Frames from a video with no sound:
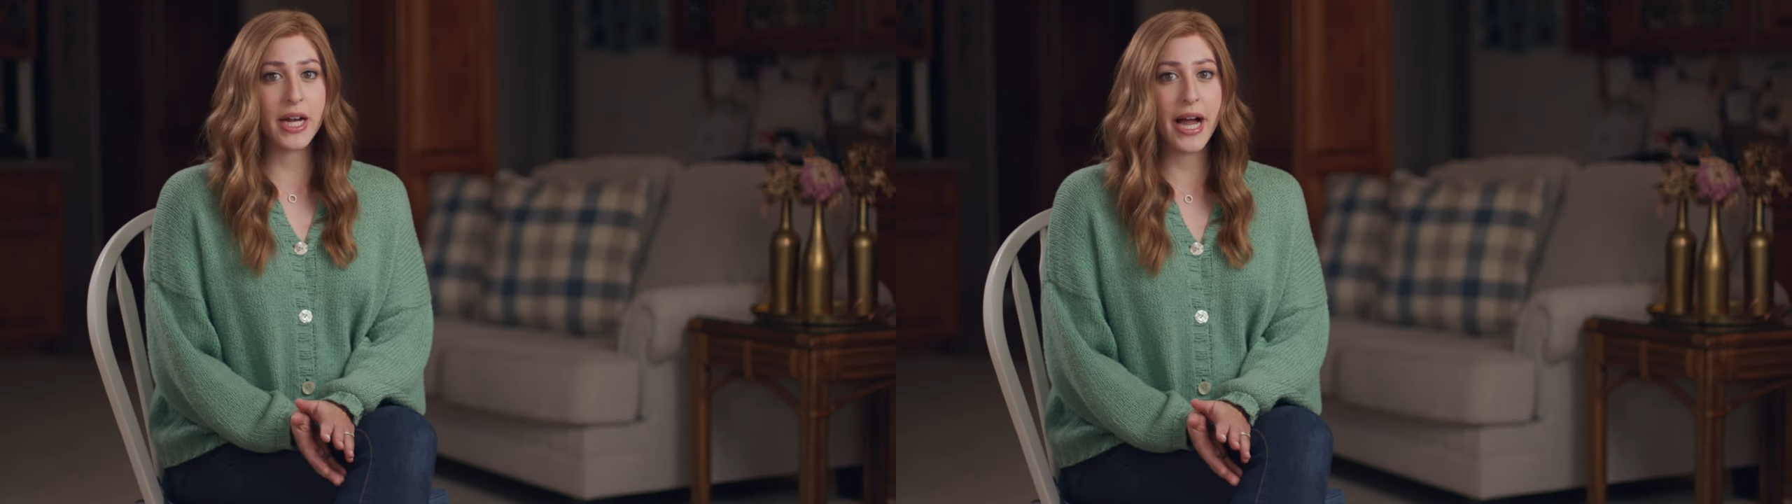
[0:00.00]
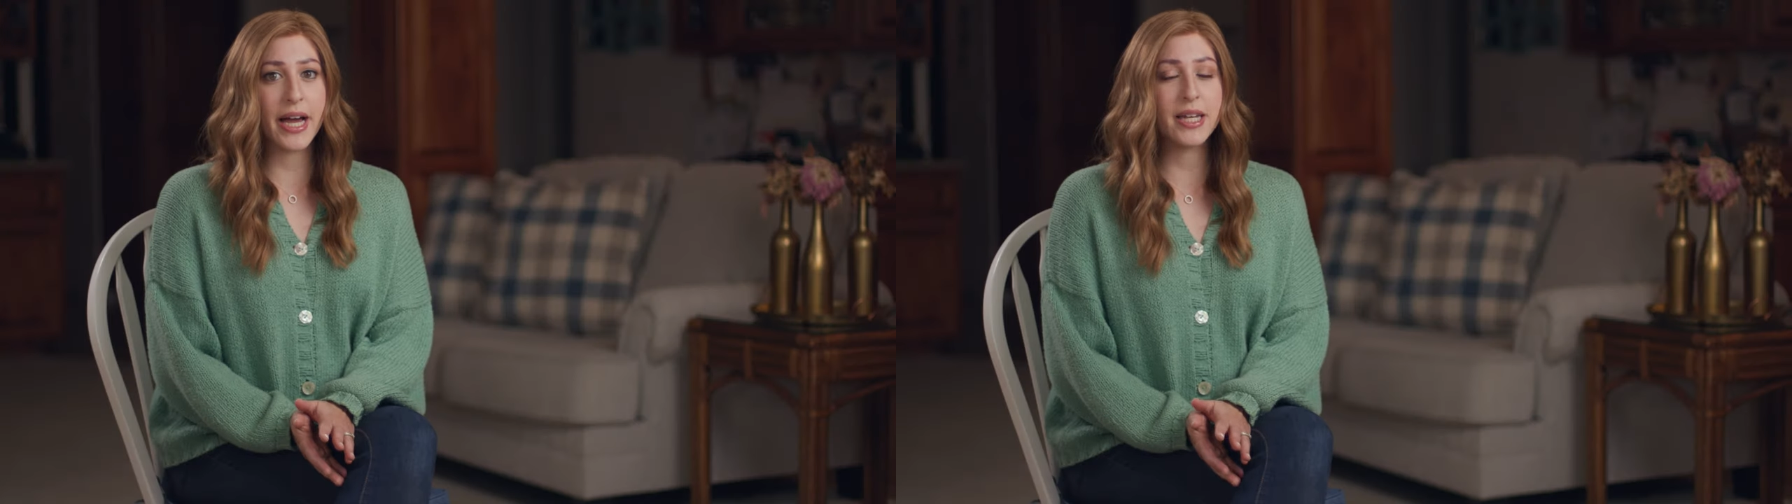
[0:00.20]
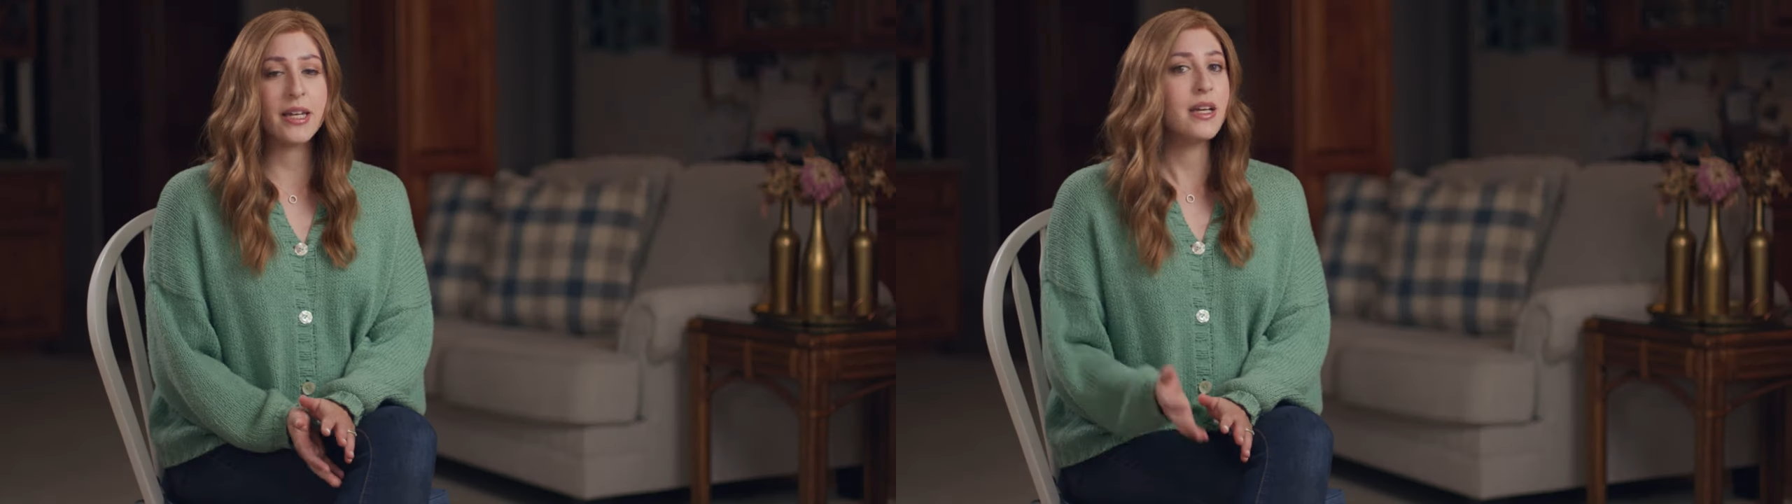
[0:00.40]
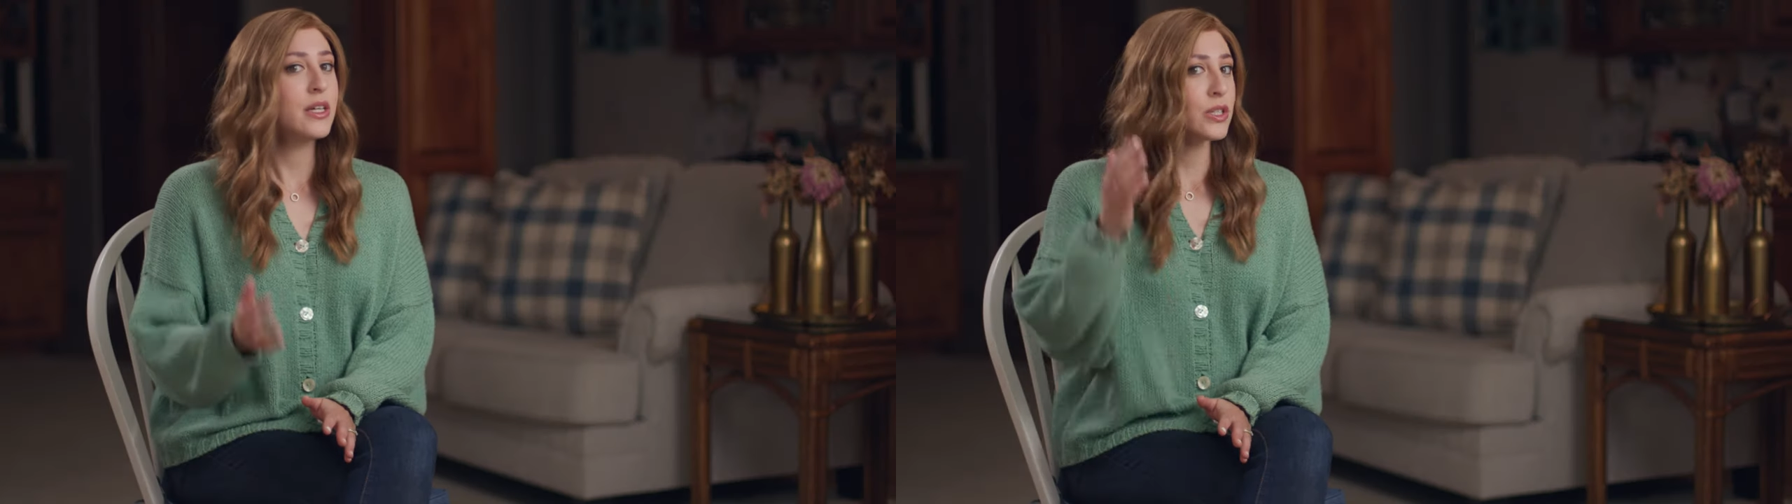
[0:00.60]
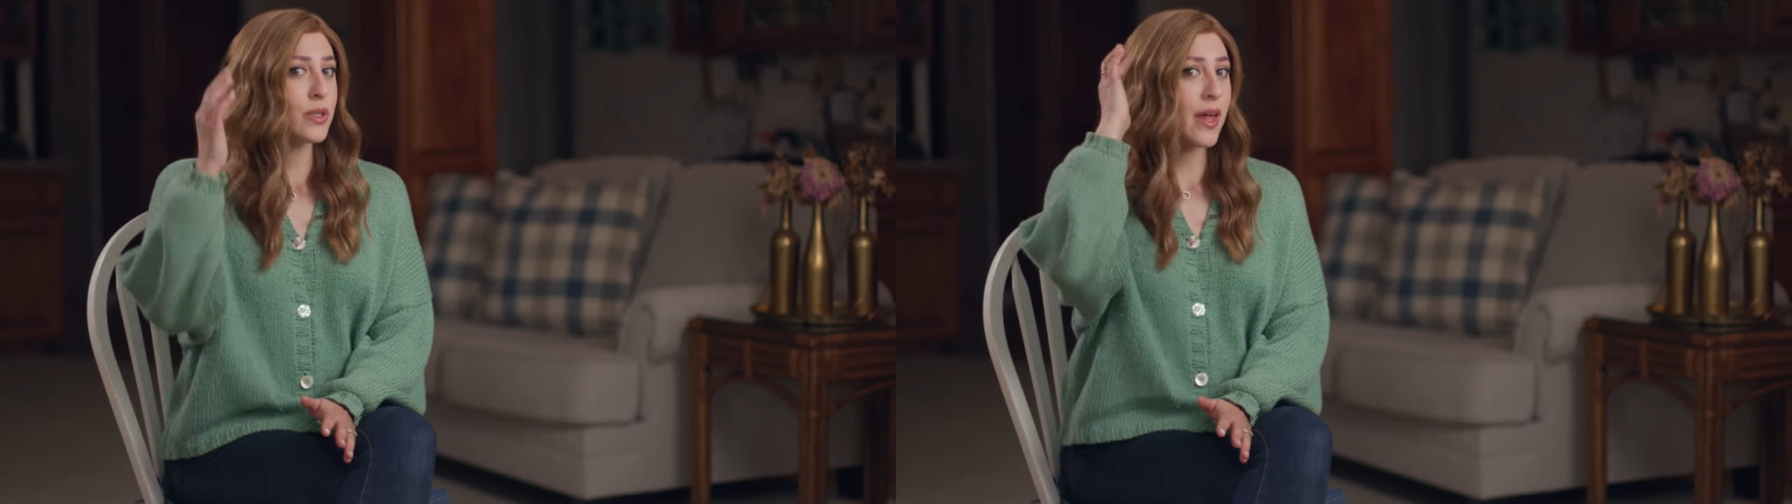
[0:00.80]
head
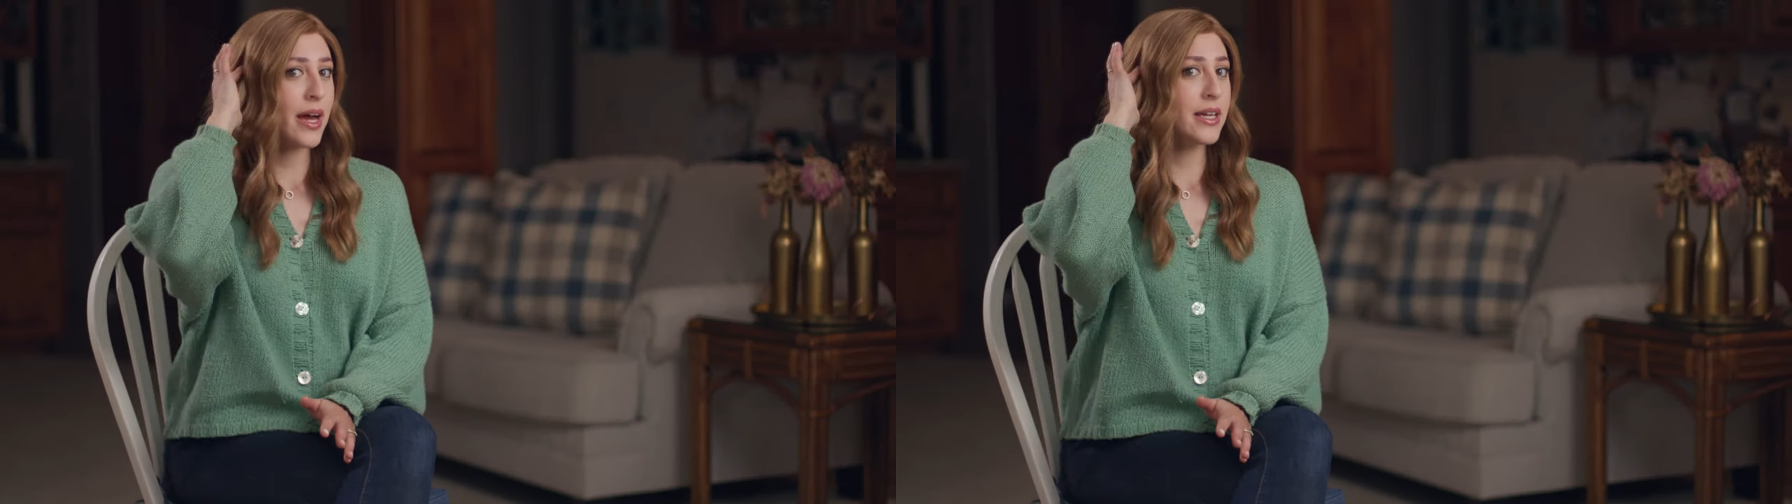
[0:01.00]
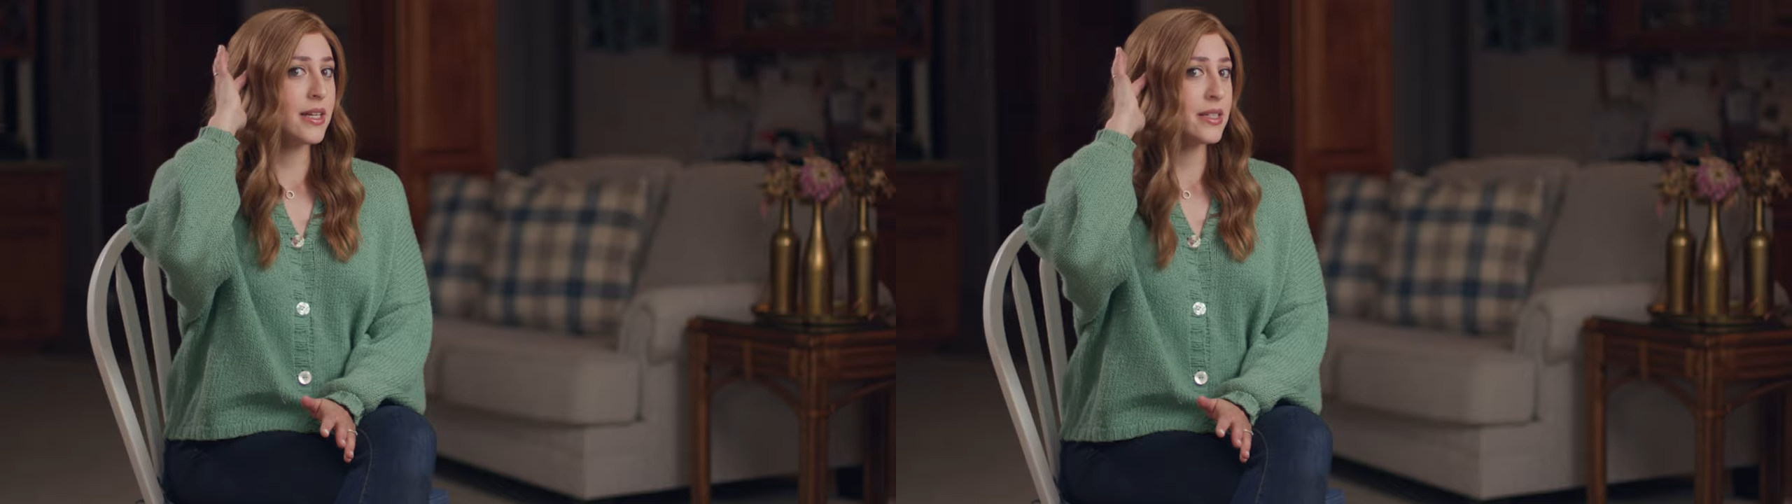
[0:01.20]
so that it